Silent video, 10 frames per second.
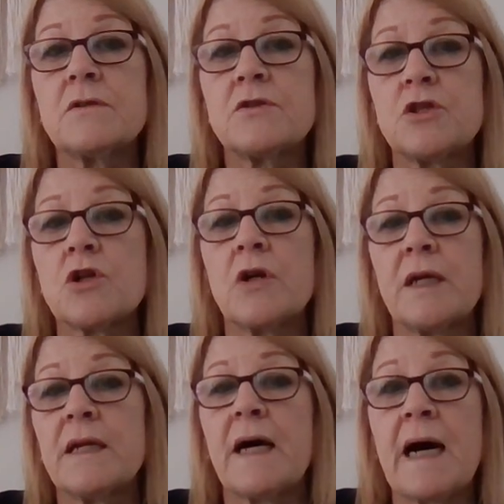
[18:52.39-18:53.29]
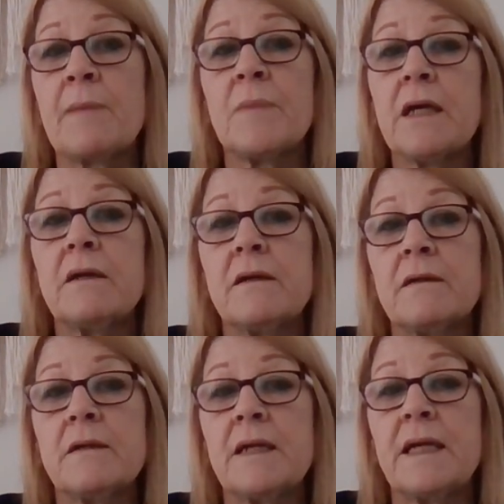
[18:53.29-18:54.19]
try and harm me
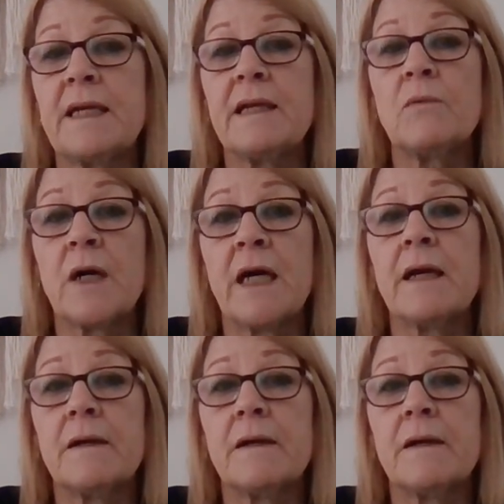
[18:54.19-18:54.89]
in any way.